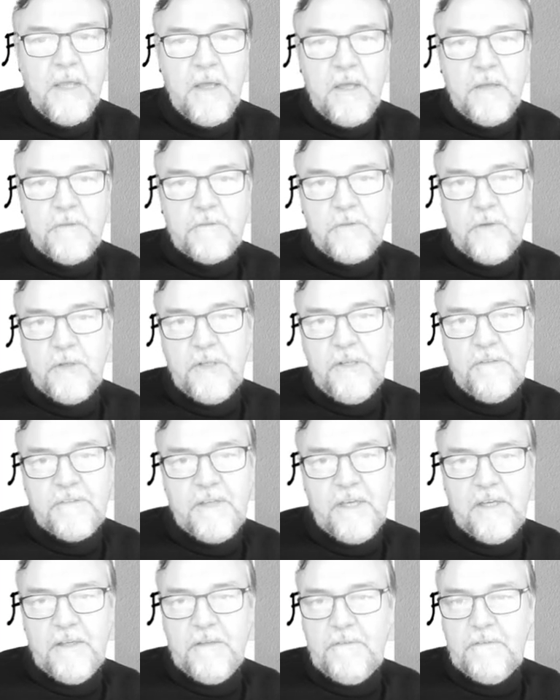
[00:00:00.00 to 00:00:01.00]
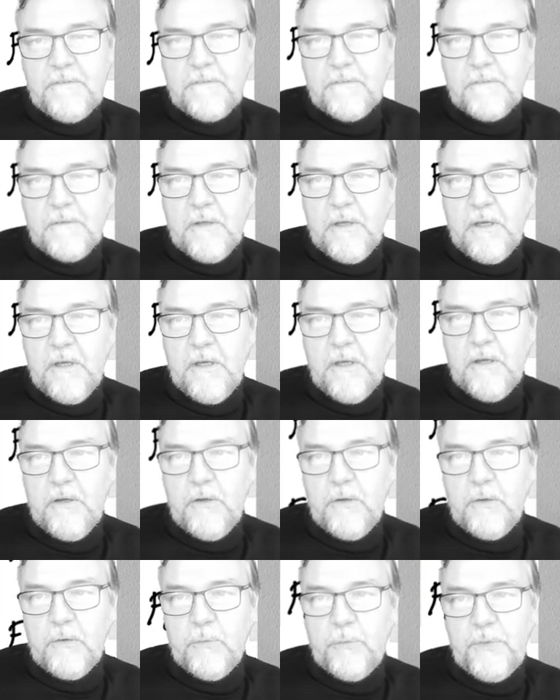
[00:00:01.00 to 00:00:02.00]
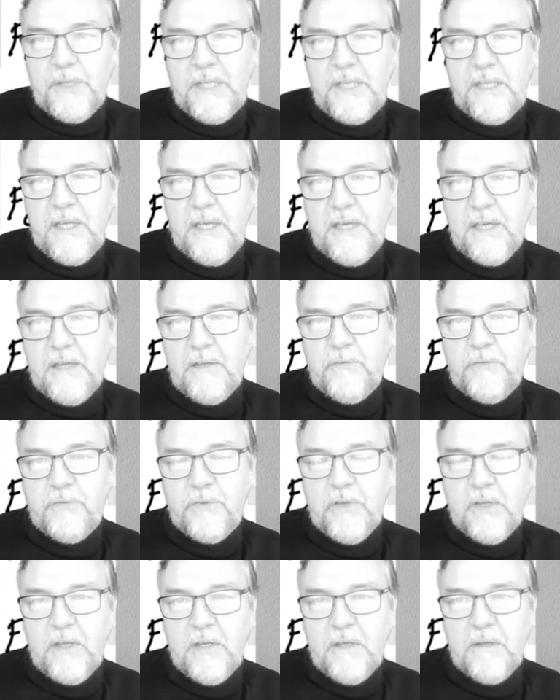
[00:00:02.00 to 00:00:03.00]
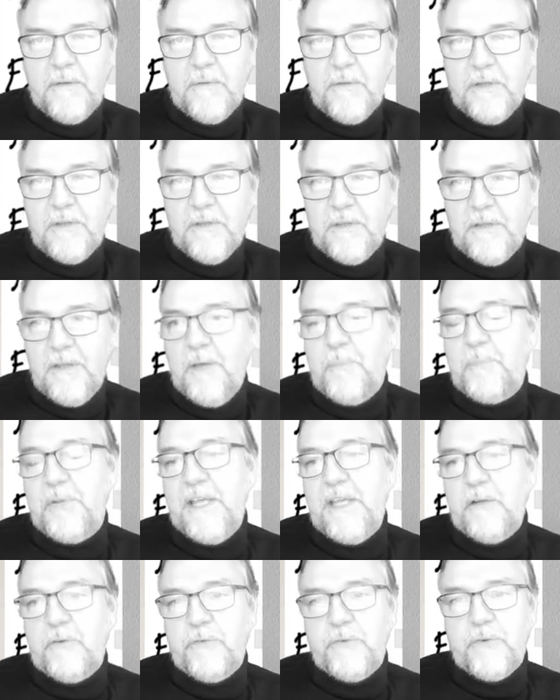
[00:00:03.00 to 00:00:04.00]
So in this case, we have a planar